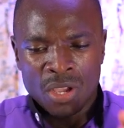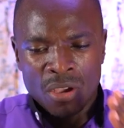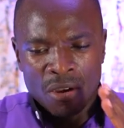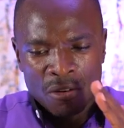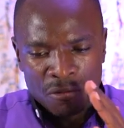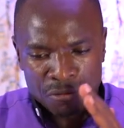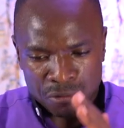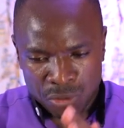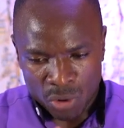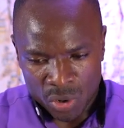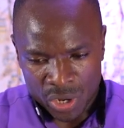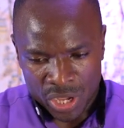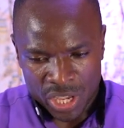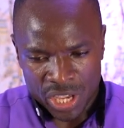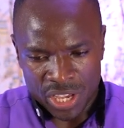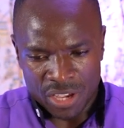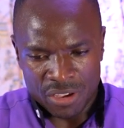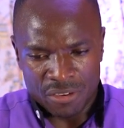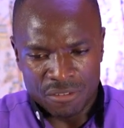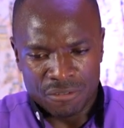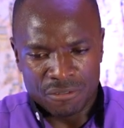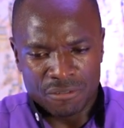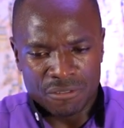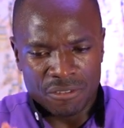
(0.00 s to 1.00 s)

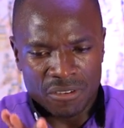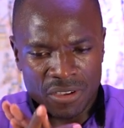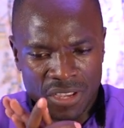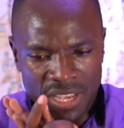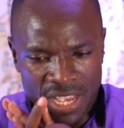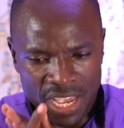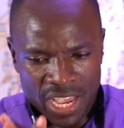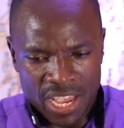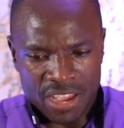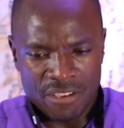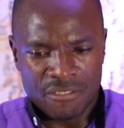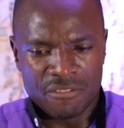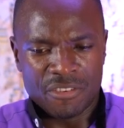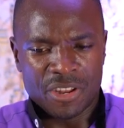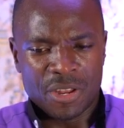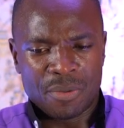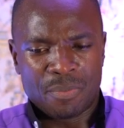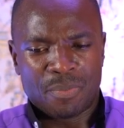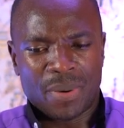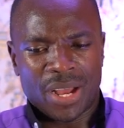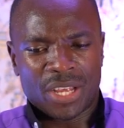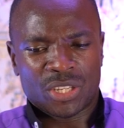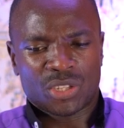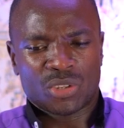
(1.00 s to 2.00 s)
Forgive
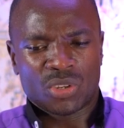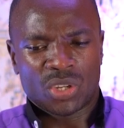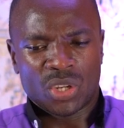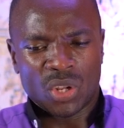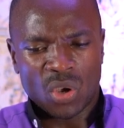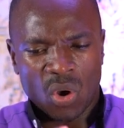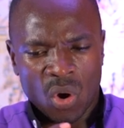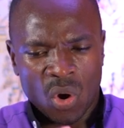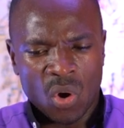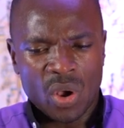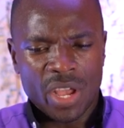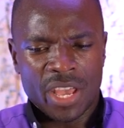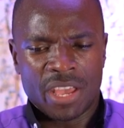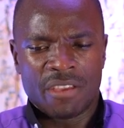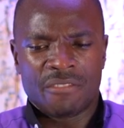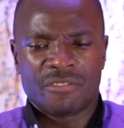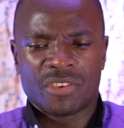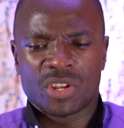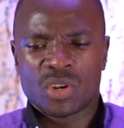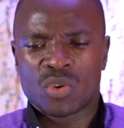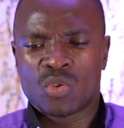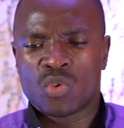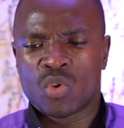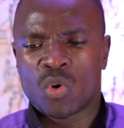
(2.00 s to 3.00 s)
every person or
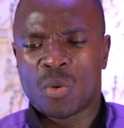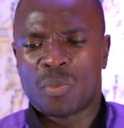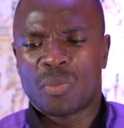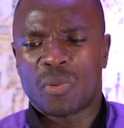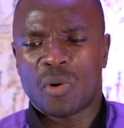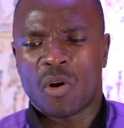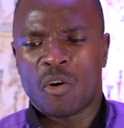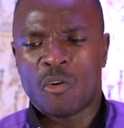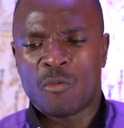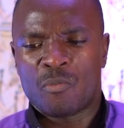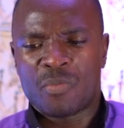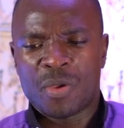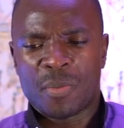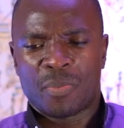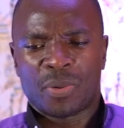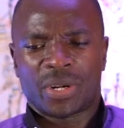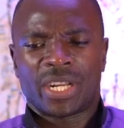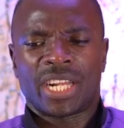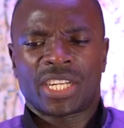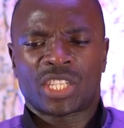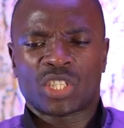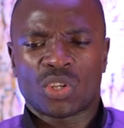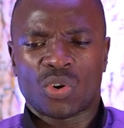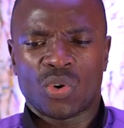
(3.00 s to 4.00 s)
every group of people
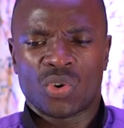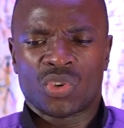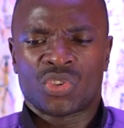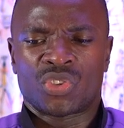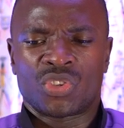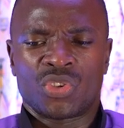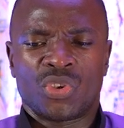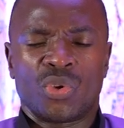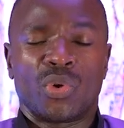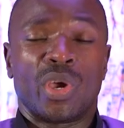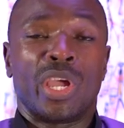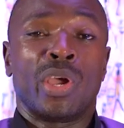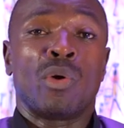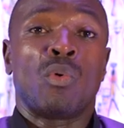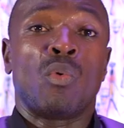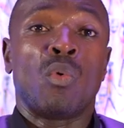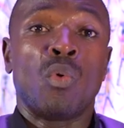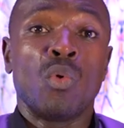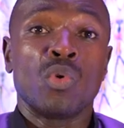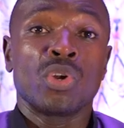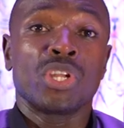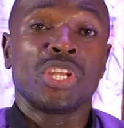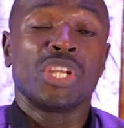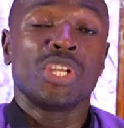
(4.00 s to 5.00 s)
that caused you a
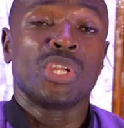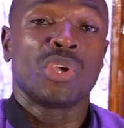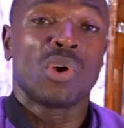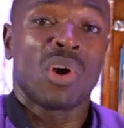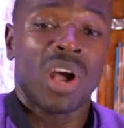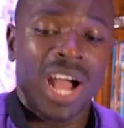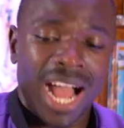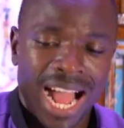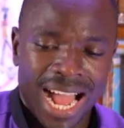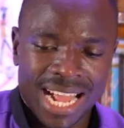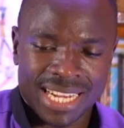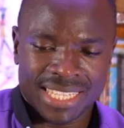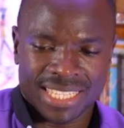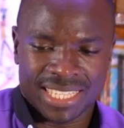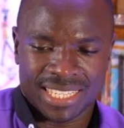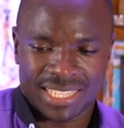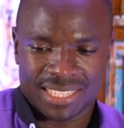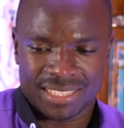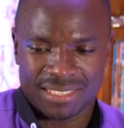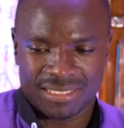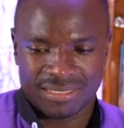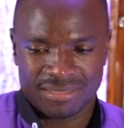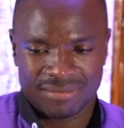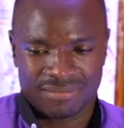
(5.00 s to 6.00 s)
wound in your
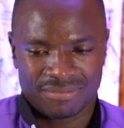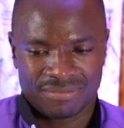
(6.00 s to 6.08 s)
heart.